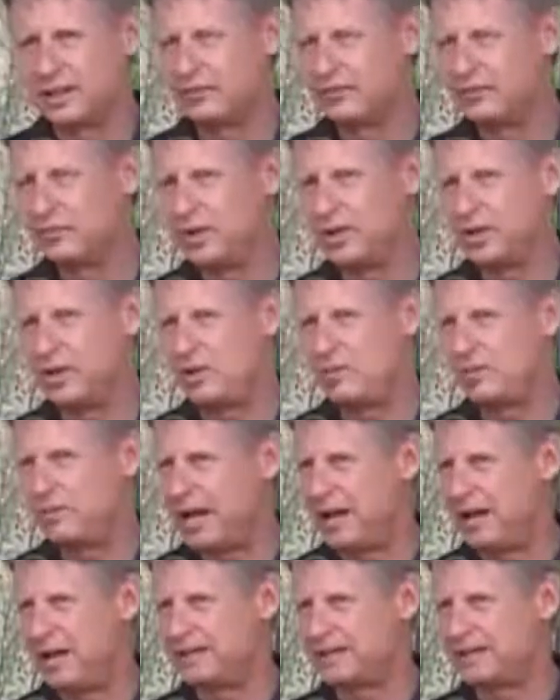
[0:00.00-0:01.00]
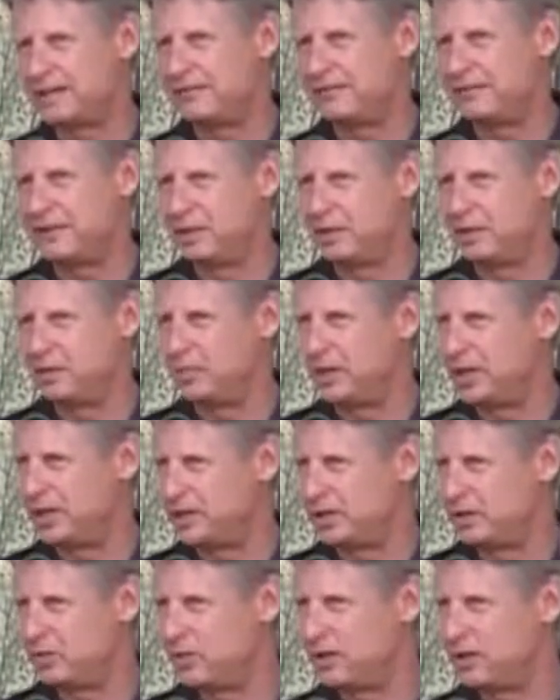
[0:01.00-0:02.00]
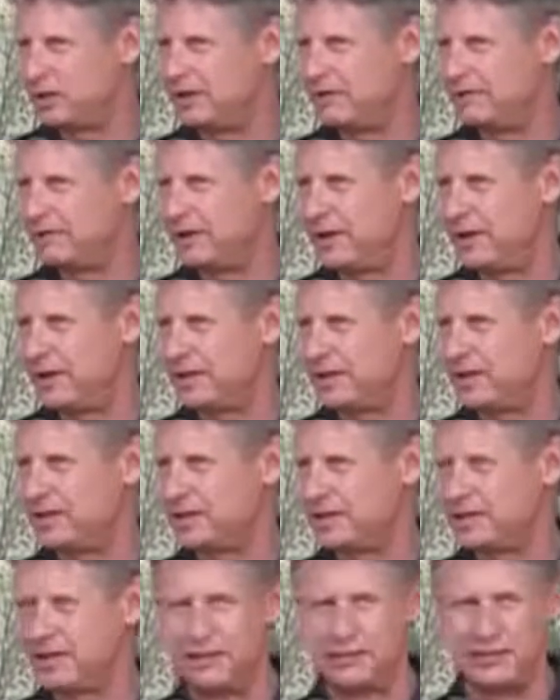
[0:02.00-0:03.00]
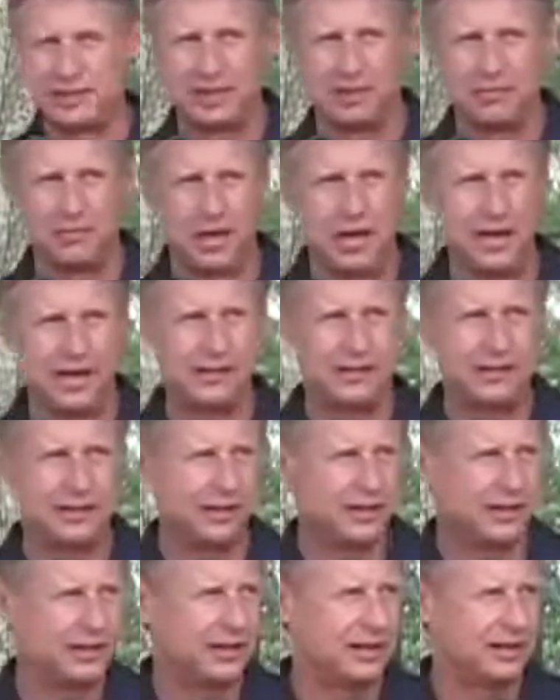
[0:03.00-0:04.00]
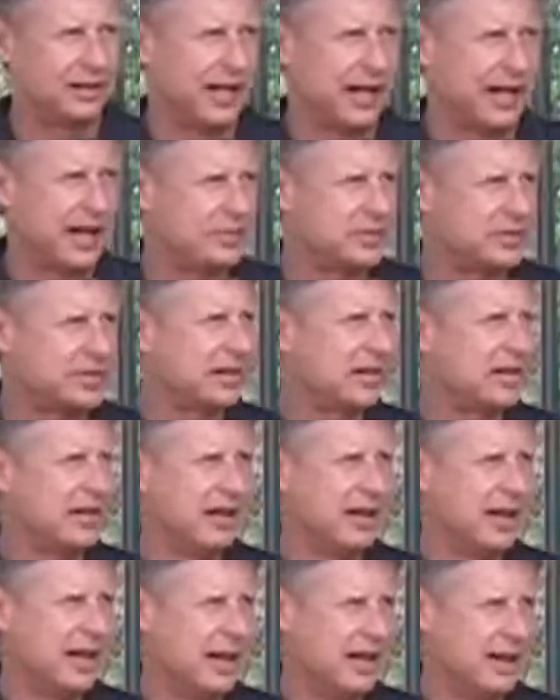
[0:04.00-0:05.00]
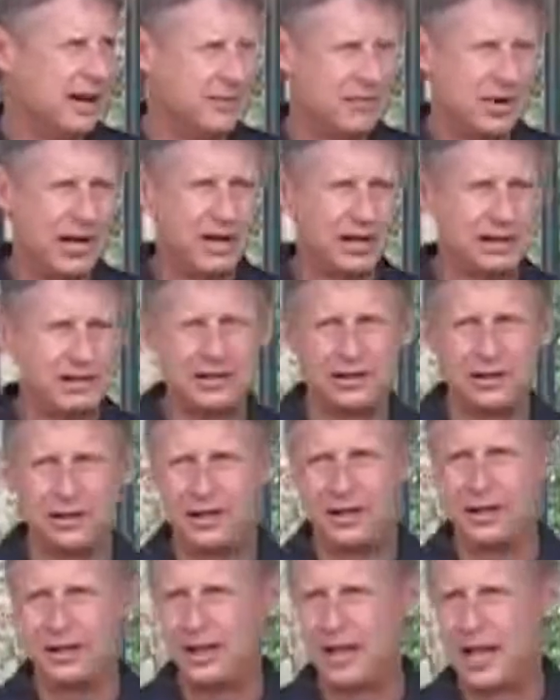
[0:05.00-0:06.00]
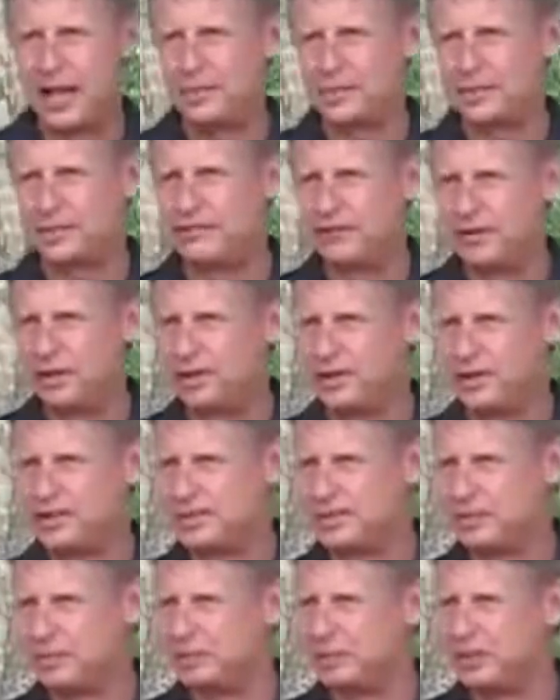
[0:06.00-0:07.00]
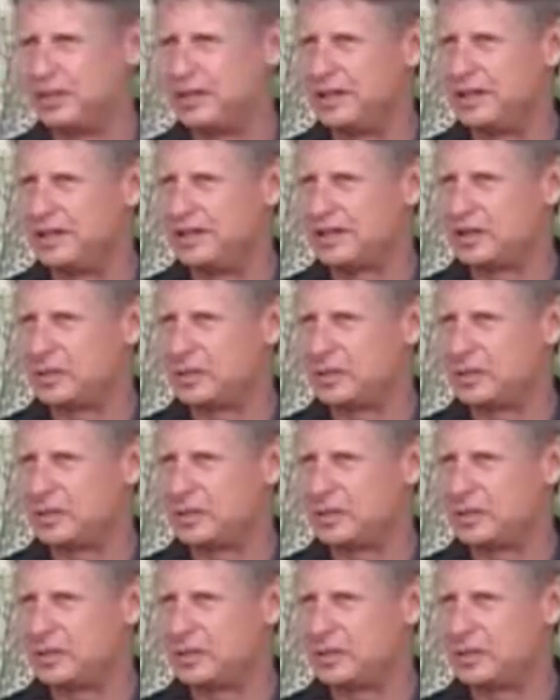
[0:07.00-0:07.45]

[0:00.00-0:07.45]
that if we don't balance the federal budget, we're going to find ourselves in a monetary collapse. And a monetary collapse, very simply,